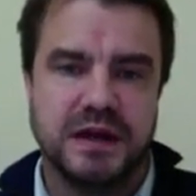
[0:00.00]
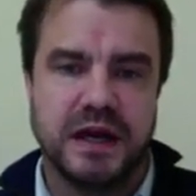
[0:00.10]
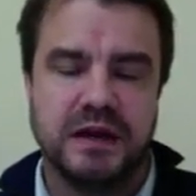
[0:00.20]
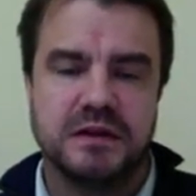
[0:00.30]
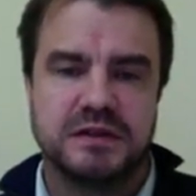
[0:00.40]

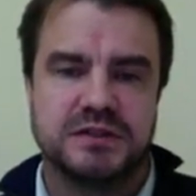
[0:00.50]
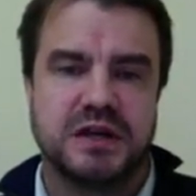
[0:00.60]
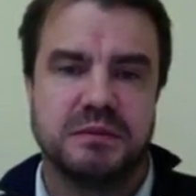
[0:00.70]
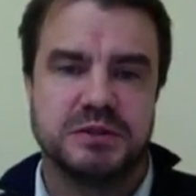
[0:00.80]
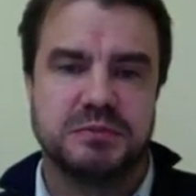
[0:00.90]
adult and
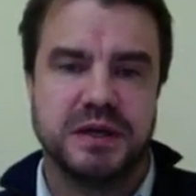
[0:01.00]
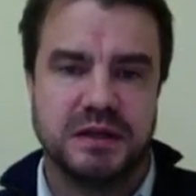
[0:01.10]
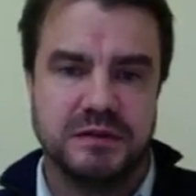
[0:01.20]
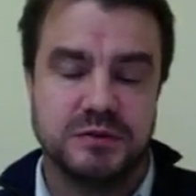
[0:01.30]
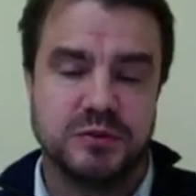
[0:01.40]
child
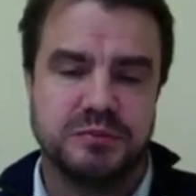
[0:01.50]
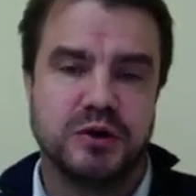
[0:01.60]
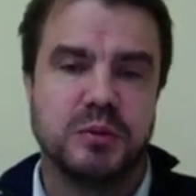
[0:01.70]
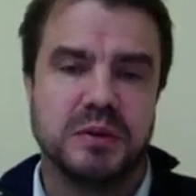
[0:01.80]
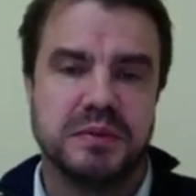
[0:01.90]
perspectives would
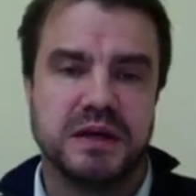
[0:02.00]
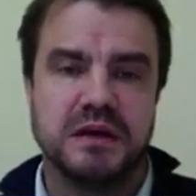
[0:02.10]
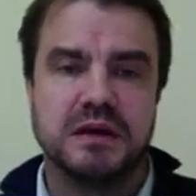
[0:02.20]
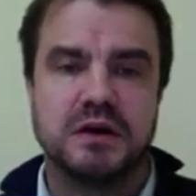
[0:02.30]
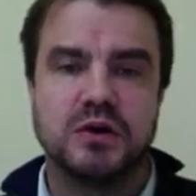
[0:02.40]
probably
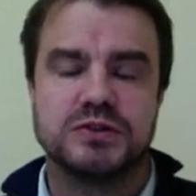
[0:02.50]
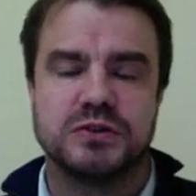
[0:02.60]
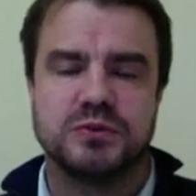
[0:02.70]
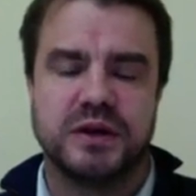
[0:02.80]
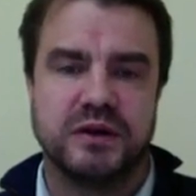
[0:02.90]
be
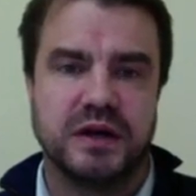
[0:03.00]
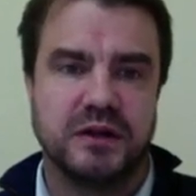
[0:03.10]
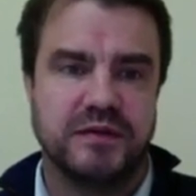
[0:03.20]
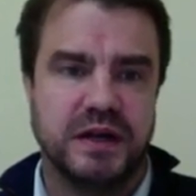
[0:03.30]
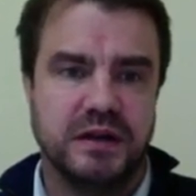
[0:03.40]
closer to one
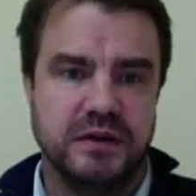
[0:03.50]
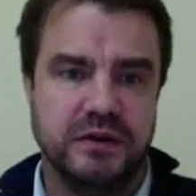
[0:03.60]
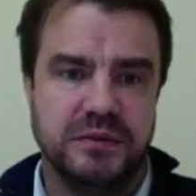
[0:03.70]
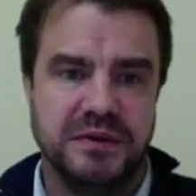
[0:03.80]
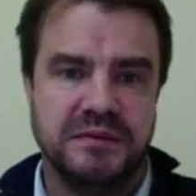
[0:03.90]
another than in
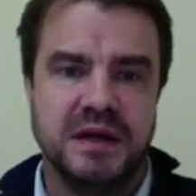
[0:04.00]
Europe.